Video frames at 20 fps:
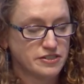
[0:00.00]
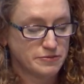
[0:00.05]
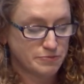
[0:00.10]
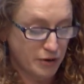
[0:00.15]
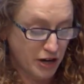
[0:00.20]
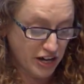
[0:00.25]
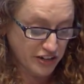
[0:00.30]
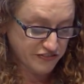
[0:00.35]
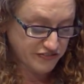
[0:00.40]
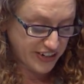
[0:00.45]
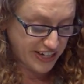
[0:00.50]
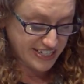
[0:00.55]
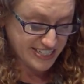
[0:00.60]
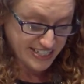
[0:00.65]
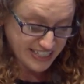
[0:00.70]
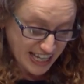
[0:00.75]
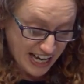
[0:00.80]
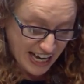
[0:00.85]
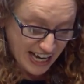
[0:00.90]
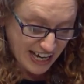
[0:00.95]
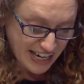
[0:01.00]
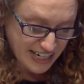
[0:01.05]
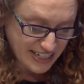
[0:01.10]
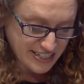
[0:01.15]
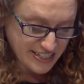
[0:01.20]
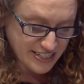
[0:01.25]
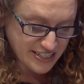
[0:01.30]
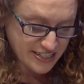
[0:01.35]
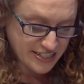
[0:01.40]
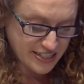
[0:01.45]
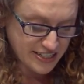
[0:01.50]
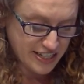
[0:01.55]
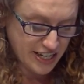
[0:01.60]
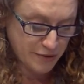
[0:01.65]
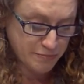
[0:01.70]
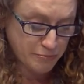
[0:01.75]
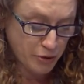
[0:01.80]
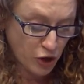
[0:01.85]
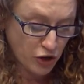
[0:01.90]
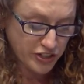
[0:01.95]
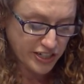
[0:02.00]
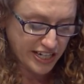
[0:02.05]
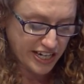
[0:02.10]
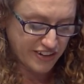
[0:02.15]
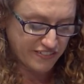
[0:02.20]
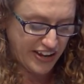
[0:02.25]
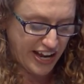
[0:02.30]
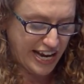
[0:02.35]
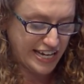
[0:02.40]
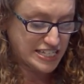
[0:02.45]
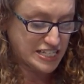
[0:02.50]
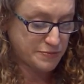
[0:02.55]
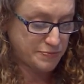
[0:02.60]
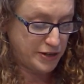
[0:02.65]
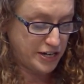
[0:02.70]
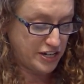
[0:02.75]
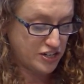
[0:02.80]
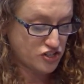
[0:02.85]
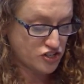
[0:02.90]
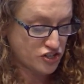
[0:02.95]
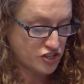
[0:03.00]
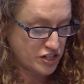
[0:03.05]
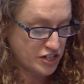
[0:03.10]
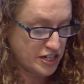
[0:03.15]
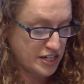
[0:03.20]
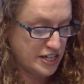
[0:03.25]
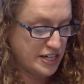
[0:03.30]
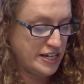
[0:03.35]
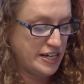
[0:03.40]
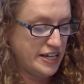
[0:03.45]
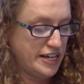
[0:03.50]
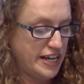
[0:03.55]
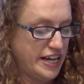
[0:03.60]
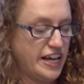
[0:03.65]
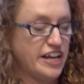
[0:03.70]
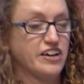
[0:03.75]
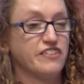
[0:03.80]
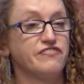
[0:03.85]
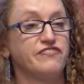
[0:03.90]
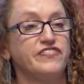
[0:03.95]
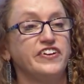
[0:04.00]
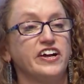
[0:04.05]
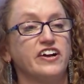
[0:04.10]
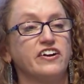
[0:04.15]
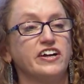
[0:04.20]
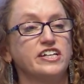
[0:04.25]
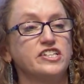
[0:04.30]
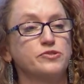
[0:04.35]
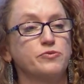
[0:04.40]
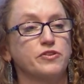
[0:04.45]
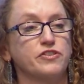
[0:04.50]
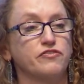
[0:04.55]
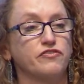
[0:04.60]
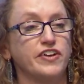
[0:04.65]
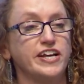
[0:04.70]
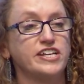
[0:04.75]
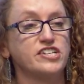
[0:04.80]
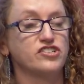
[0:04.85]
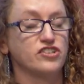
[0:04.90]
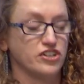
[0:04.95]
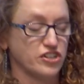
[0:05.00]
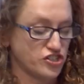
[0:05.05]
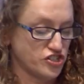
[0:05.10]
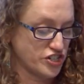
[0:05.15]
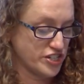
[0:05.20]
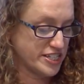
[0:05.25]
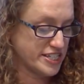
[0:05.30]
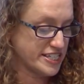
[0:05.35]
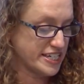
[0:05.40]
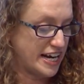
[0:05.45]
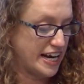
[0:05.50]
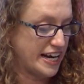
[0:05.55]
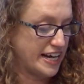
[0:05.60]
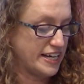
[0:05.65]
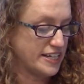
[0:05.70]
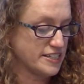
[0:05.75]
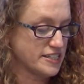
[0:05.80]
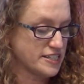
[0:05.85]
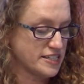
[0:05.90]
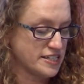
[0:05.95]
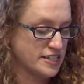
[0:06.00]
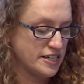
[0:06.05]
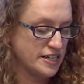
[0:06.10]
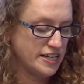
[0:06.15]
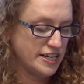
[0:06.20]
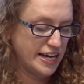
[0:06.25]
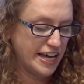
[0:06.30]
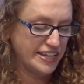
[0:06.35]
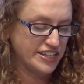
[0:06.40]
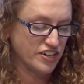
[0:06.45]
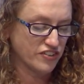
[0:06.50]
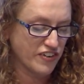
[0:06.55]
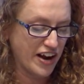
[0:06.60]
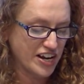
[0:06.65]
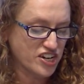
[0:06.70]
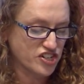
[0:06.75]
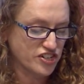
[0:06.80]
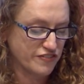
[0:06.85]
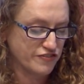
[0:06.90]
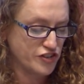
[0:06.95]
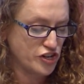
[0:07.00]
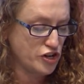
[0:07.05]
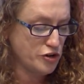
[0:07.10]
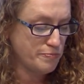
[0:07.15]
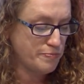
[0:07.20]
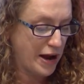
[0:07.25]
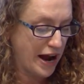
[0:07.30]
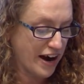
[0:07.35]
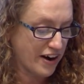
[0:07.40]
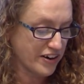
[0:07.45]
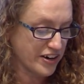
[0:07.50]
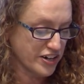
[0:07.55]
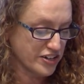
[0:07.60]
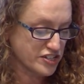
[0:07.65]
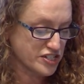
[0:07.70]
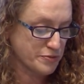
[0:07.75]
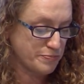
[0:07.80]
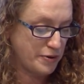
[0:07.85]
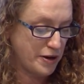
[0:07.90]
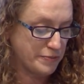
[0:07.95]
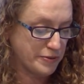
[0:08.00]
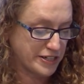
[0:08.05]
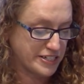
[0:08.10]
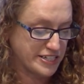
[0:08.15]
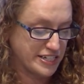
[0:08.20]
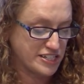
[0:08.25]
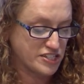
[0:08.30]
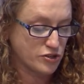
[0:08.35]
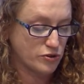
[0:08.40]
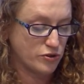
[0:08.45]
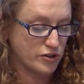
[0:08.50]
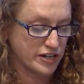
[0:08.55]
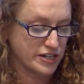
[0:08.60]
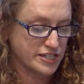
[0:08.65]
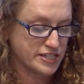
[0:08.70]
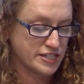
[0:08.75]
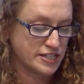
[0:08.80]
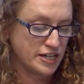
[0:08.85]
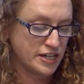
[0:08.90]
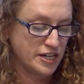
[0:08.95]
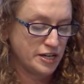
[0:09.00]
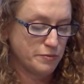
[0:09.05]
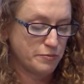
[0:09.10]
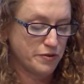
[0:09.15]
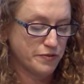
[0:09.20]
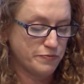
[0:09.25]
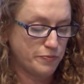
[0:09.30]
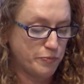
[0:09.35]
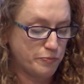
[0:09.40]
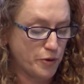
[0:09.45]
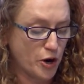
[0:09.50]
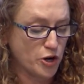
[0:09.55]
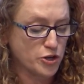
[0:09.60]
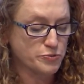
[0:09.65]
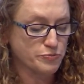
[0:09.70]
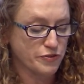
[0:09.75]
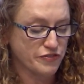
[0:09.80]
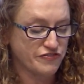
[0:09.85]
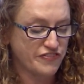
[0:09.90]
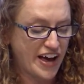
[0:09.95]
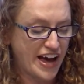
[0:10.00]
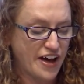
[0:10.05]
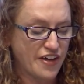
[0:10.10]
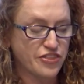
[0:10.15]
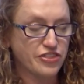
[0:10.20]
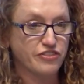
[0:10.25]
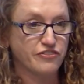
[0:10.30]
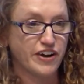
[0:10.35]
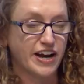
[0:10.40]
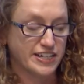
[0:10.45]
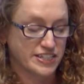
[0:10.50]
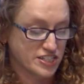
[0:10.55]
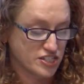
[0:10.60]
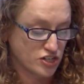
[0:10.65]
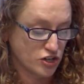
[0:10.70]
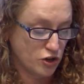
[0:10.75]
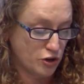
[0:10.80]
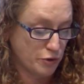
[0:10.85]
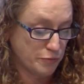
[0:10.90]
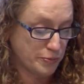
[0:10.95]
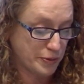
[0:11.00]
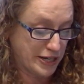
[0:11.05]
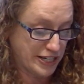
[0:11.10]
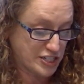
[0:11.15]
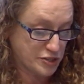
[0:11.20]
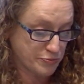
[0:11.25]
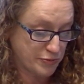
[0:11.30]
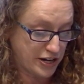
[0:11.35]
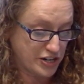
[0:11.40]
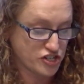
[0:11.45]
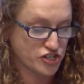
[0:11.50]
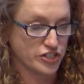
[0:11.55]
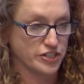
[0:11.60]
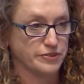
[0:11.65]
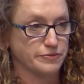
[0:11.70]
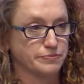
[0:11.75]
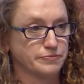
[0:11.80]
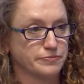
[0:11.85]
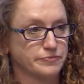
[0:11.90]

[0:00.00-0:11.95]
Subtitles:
bald-faced lies, the emboldening of hate speech, interference with research and science, and the erection of new barriers to public discourse pose profound threats to open expression.